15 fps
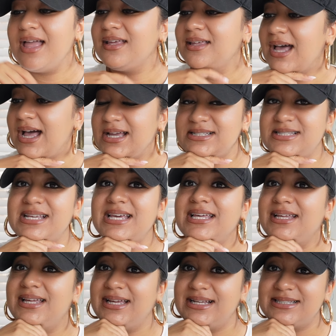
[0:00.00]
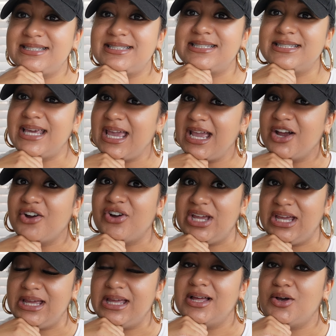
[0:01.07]
guys it gets
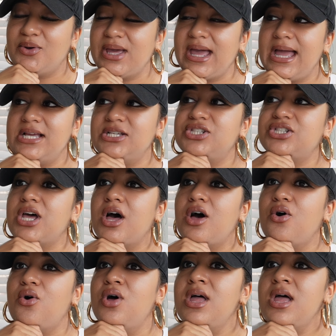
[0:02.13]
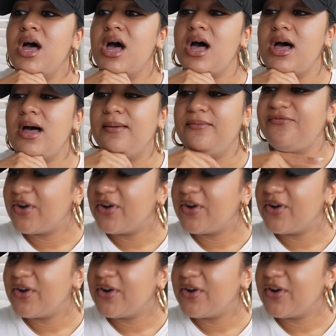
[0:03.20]
scary okay so um,